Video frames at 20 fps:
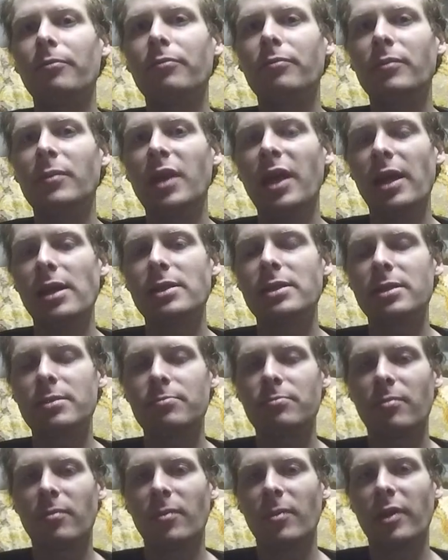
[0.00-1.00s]
yes,
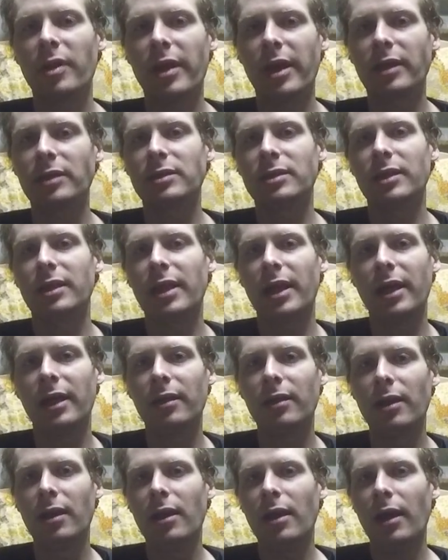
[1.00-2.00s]
thanks
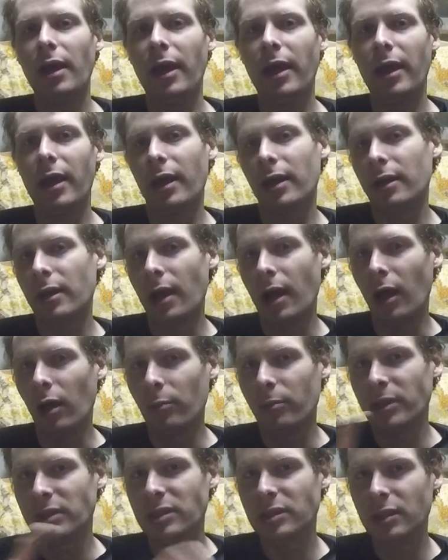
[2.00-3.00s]
again, and I'll
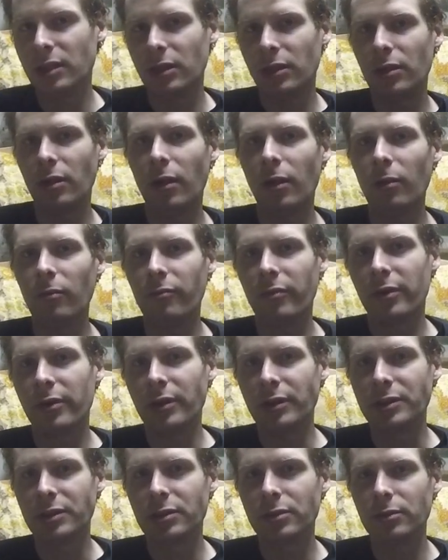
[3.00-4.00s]
be seeing y'all
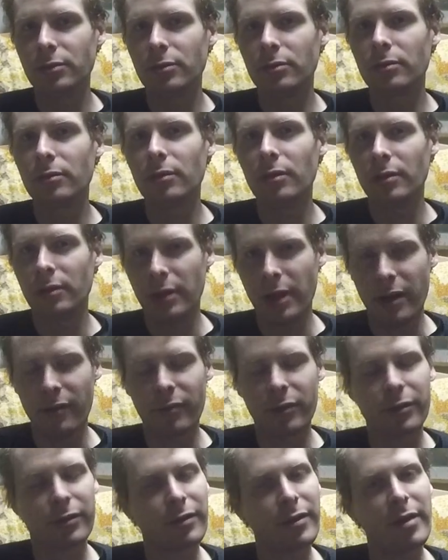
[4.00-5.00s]
very soon, and have
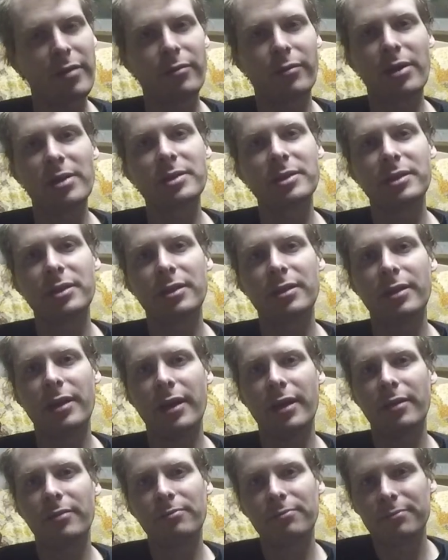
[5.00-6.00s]
a great rest of your
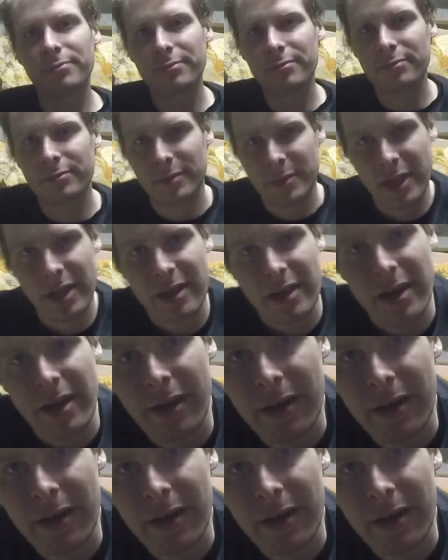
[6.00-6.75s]
day. Take care,